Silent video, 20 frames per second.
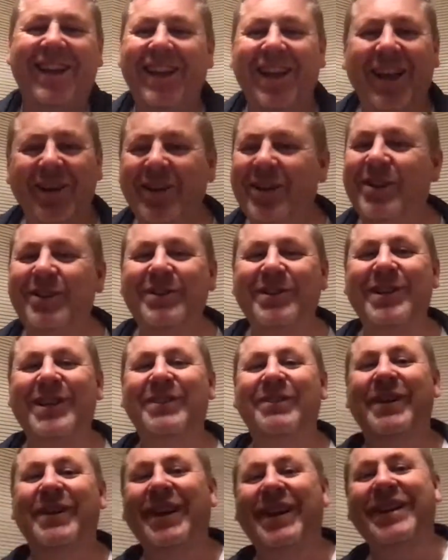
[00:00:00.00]
Usually
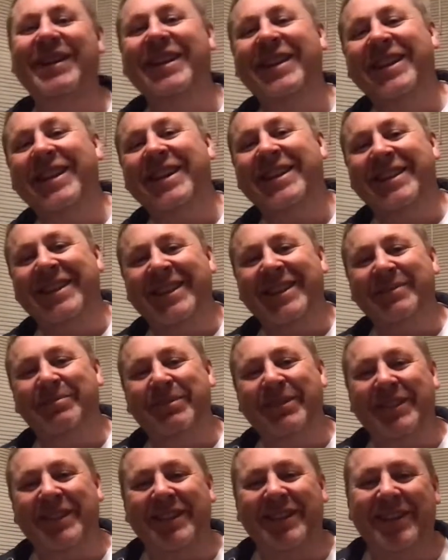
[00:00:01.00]
when I do these in this
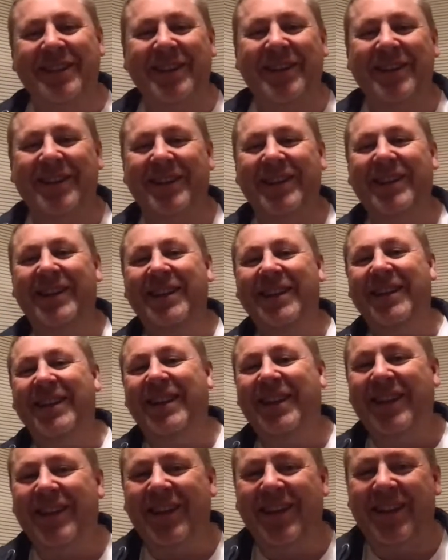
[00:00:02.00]
position on
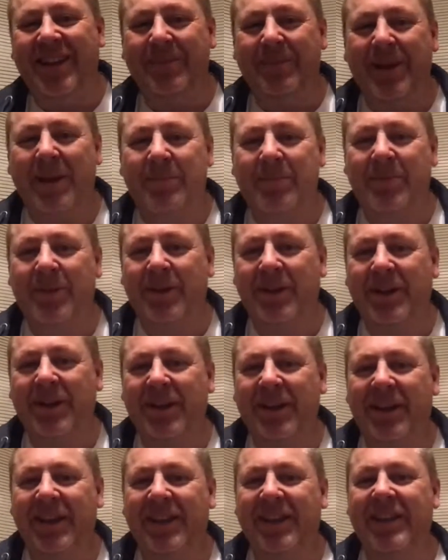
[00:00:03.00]
a MacBook,
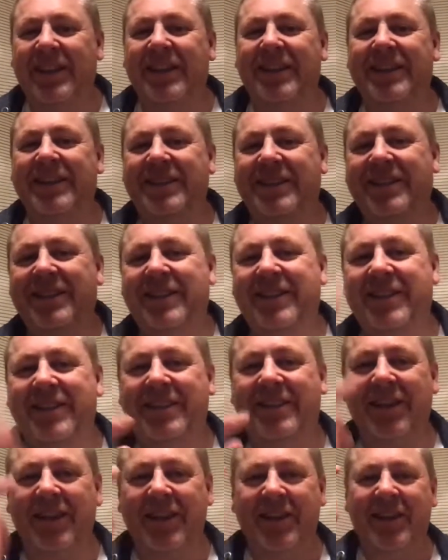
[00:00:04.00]
there's
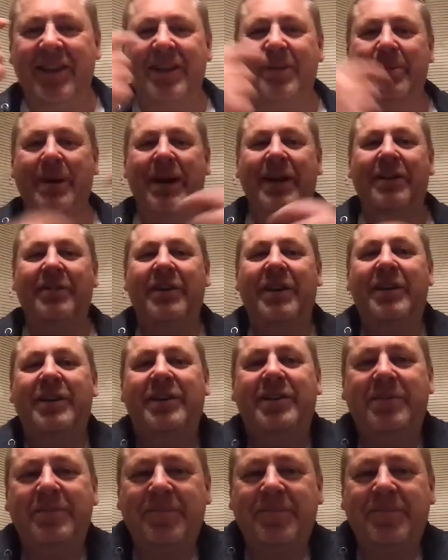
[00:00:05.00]
sun in the background.